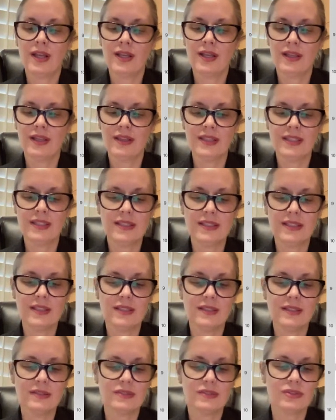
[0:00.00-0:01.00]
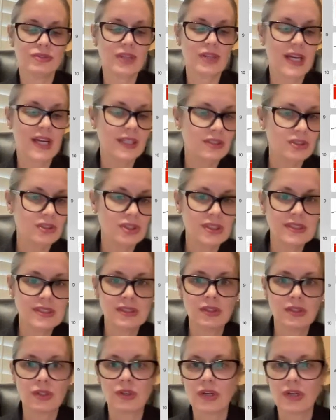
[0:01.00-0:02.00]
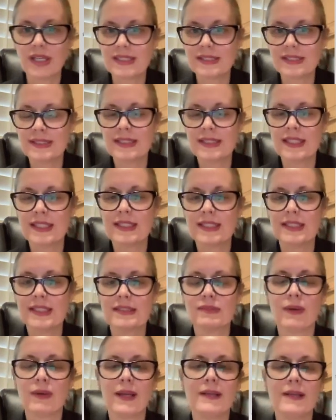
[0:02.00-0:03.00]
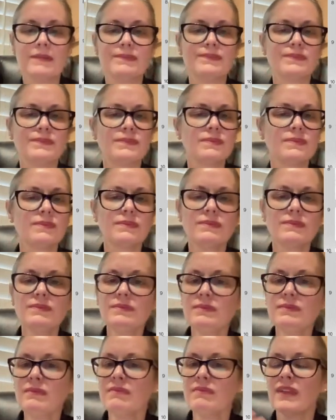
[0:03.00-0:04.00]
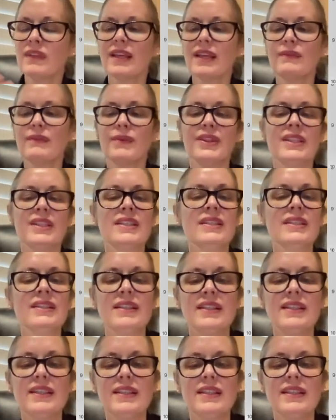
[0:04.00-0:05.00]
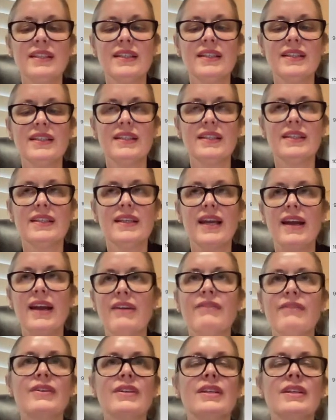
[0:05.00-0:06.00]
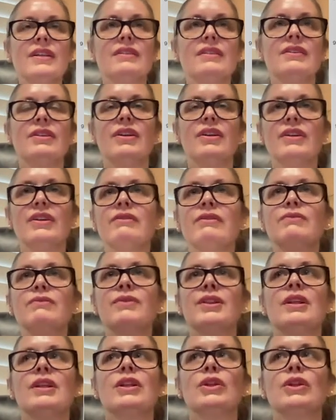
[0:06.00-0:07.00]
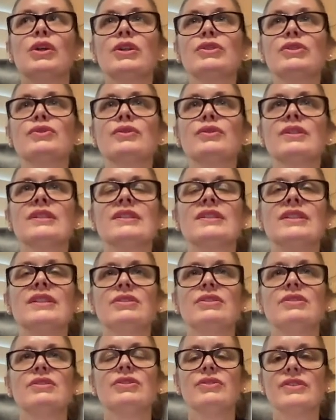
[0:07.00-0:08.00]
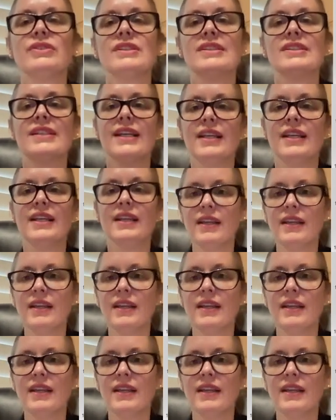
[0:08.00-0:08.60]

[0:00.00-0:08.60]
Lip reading: the strategies and the horizon scanning, right? Within every, you know, even within large organizations, you can say,